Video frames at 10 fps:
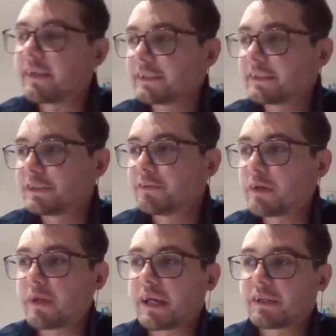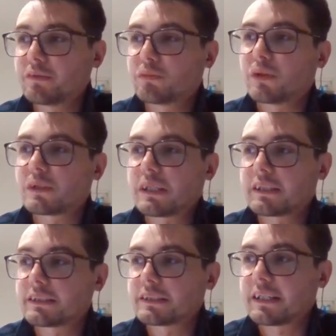I think to echo what
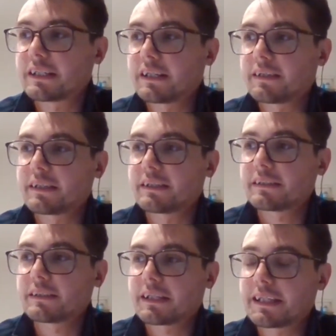Hager said, I think,